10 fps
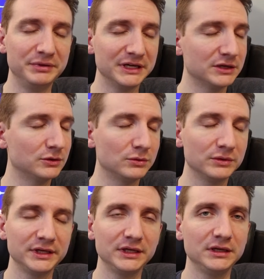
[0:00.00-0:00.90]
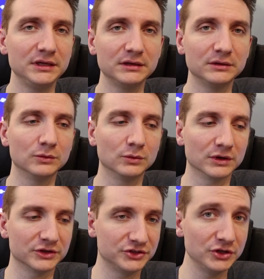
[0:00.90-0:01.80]
Bitcoin
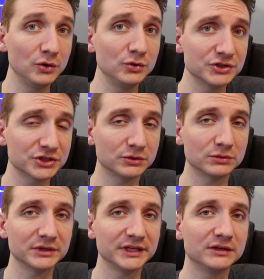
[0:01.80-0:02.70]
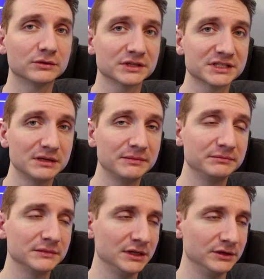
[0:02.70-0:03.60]
or Dogecoin or some